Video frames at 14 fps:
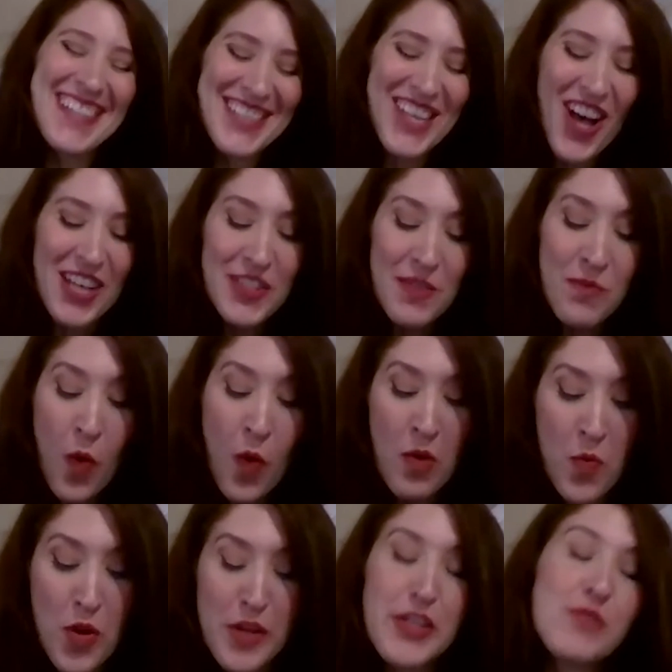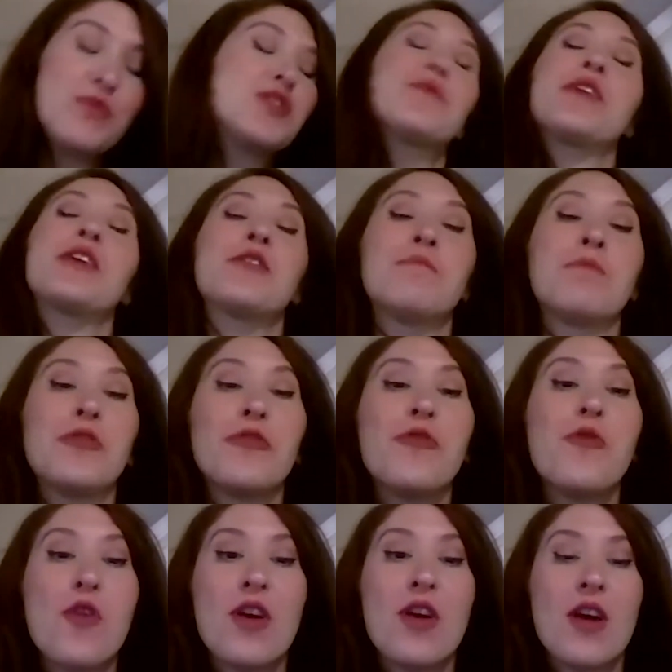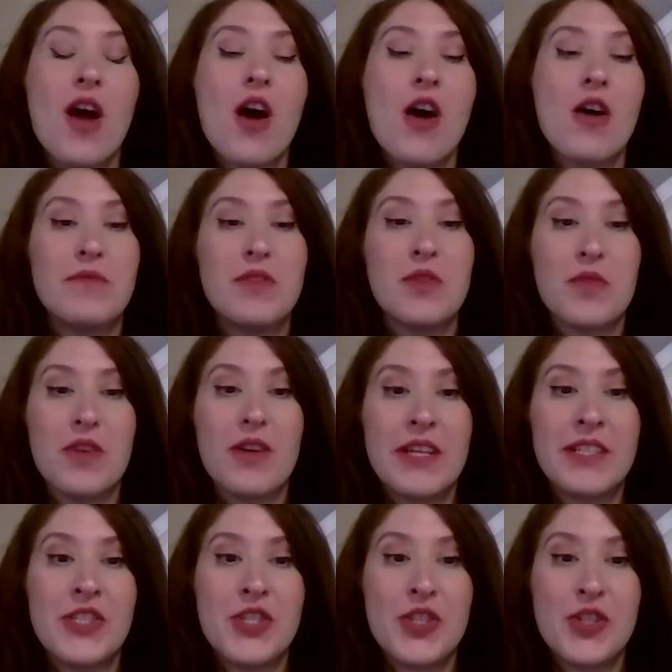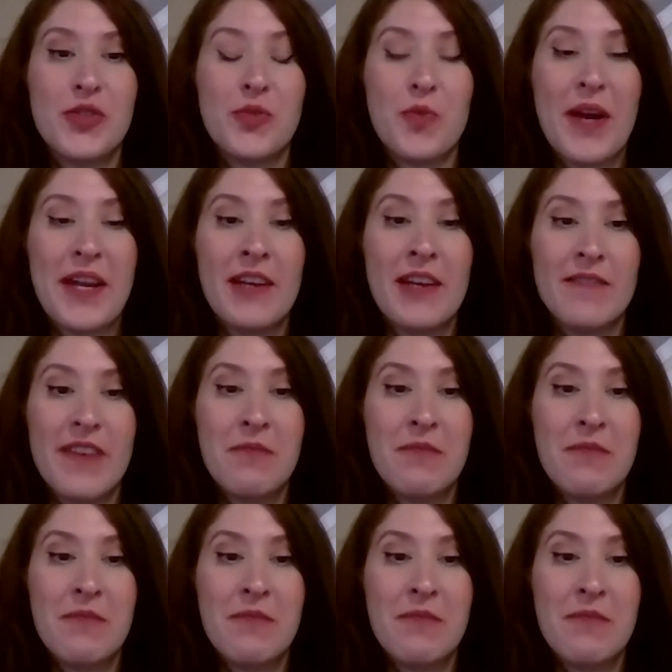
That's awesome. What were you doing before um, you were into wedding and